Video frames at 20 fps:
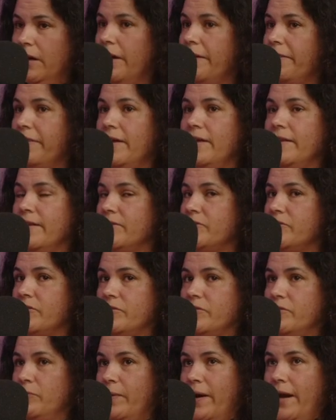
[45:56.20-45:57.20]
I think it's
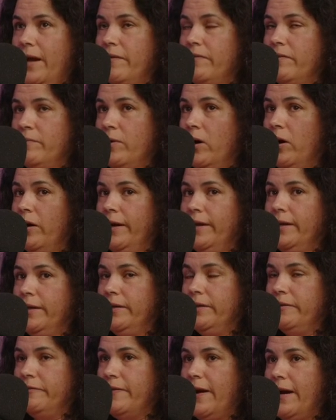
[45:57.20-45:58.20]
just a way of them
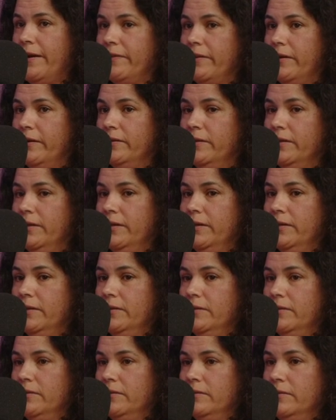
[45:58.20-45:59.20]
hiding the fact that,
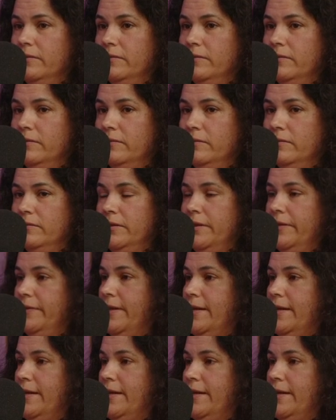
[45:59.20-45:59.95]
look,